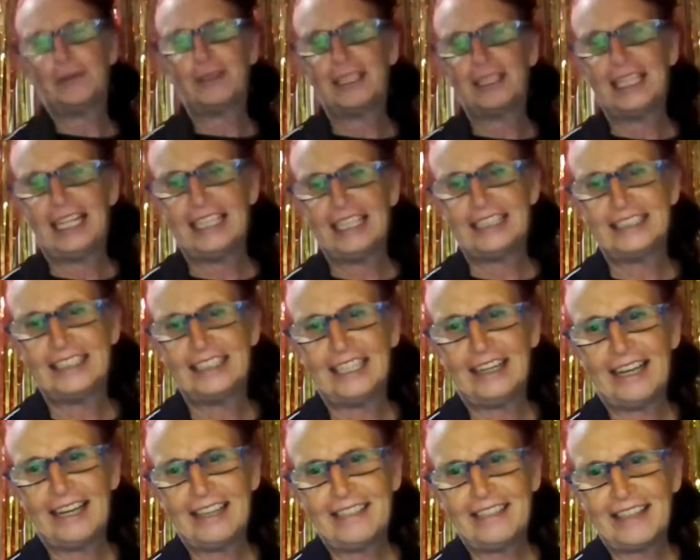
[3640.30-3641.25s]
legs
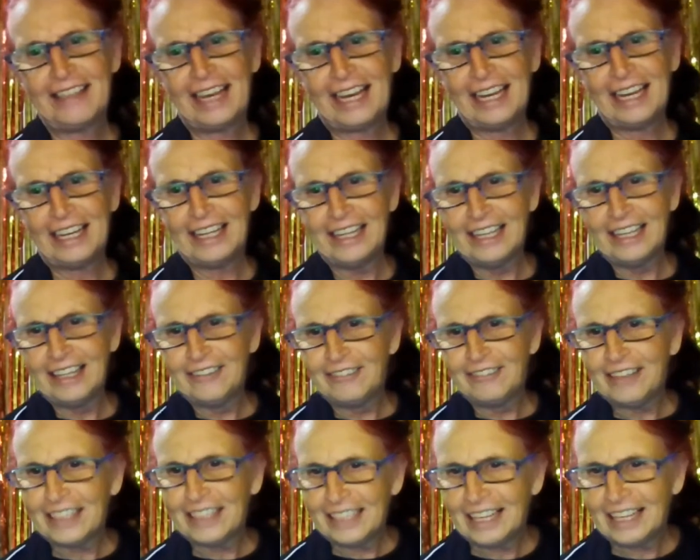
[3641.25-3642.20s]
like that?
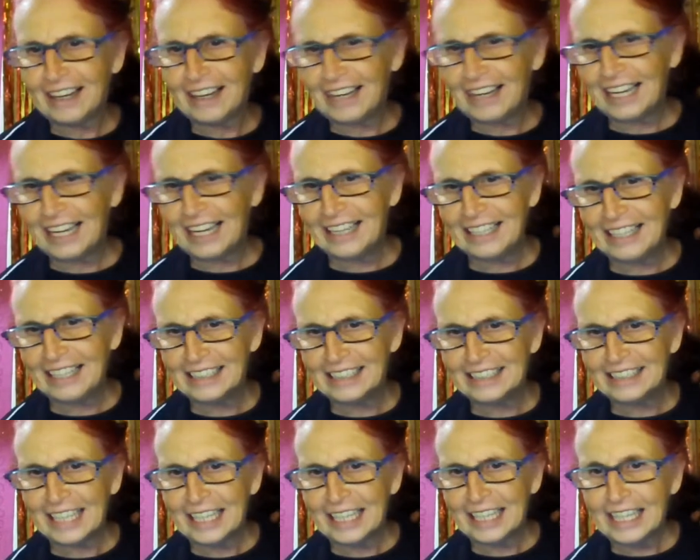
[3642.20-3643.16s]
Ring light, that's
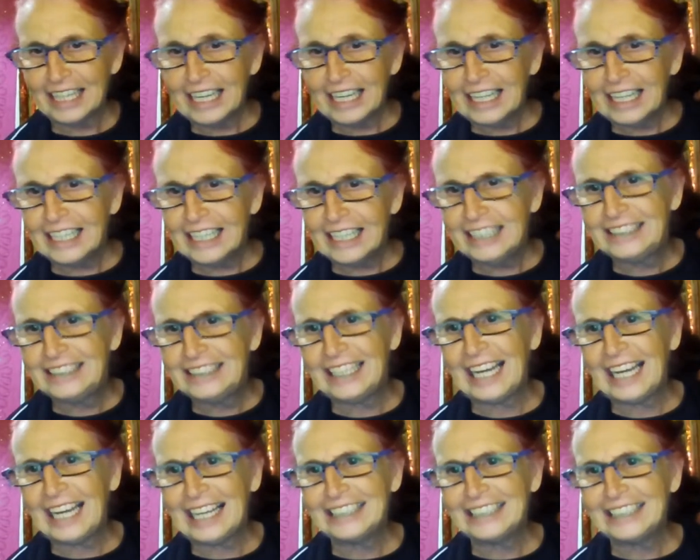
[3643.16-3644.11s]
it. It's the
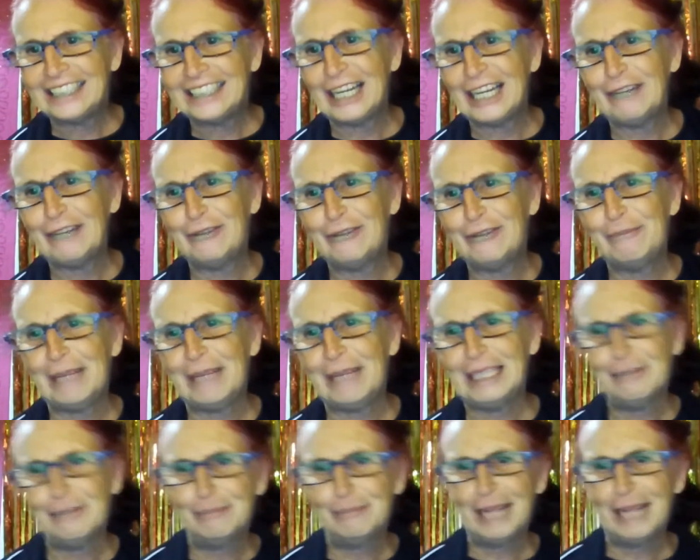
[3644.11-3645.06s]
egg chair from Men in
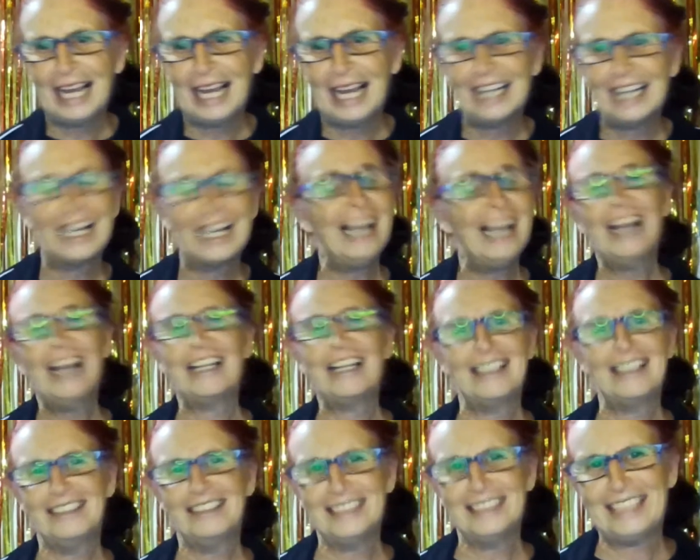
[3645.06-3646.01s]
Black. I
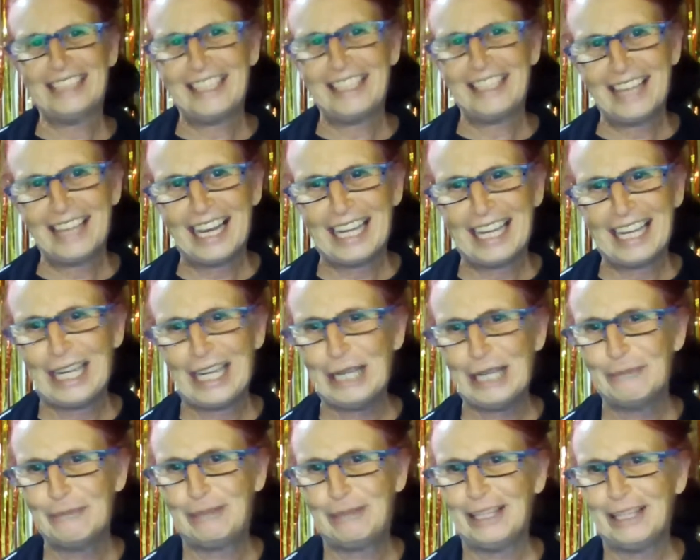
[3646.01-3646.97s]
can't see that here,
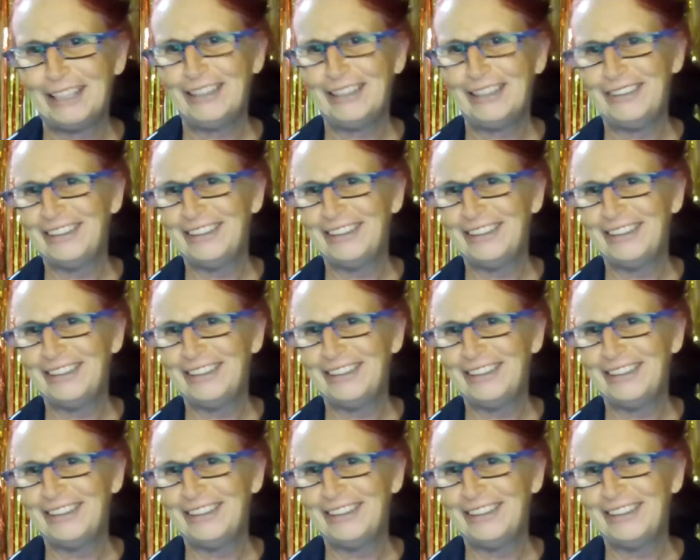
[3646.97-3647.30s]
Blue.